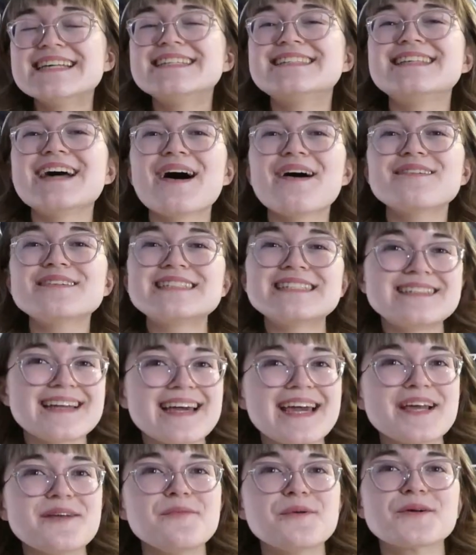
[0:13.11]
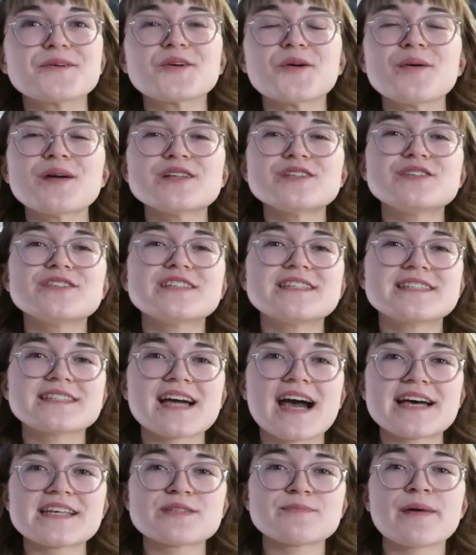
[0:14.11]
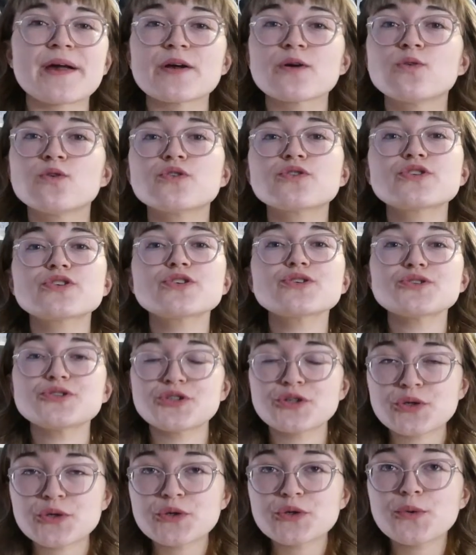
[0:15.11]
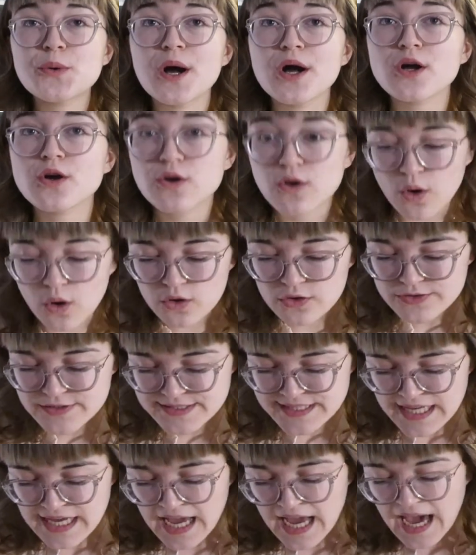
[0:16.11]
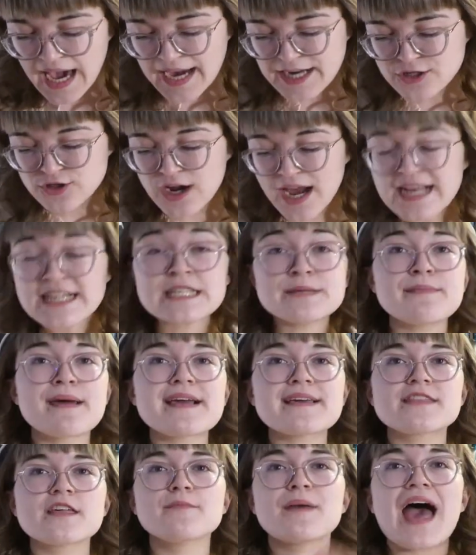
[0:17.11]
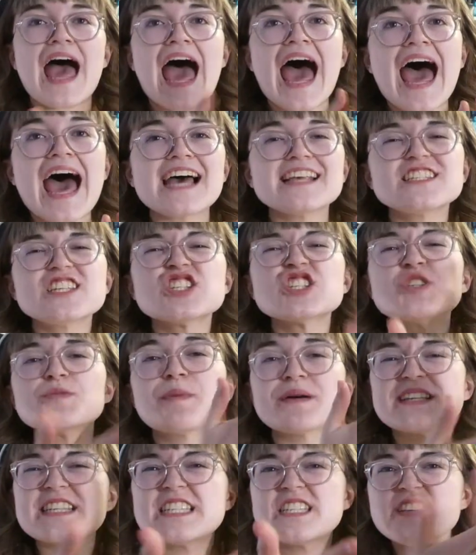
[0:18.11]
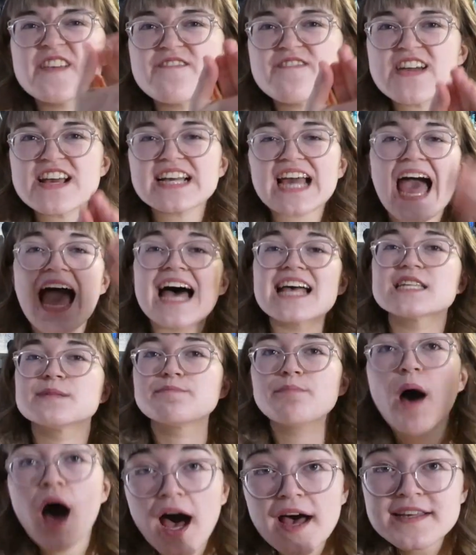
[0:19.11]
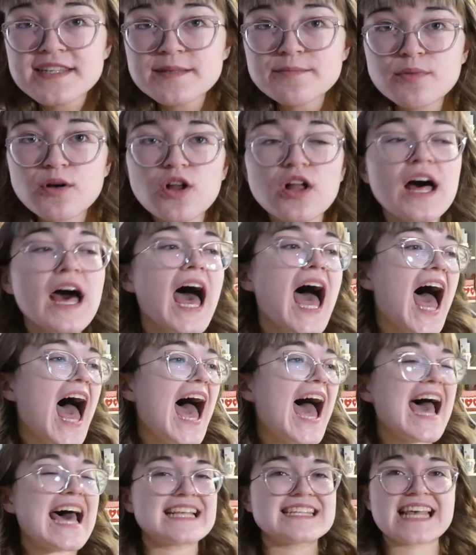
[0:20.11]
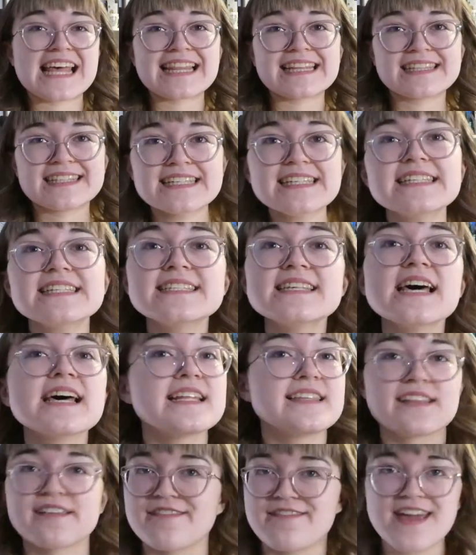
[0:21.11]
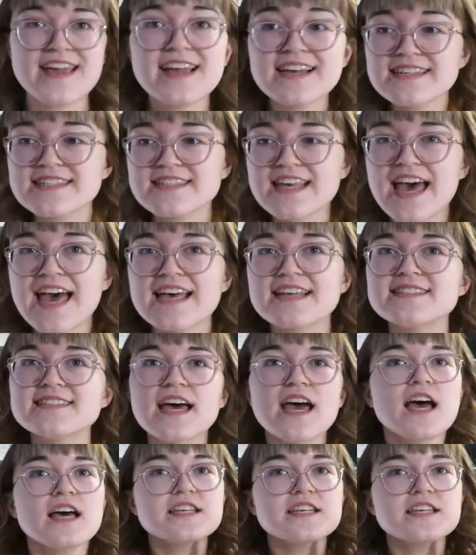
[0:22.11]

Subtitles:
So today we're going to discuss my quarter two goals. I tried to make them as specific as possible, as Elise de Vega says,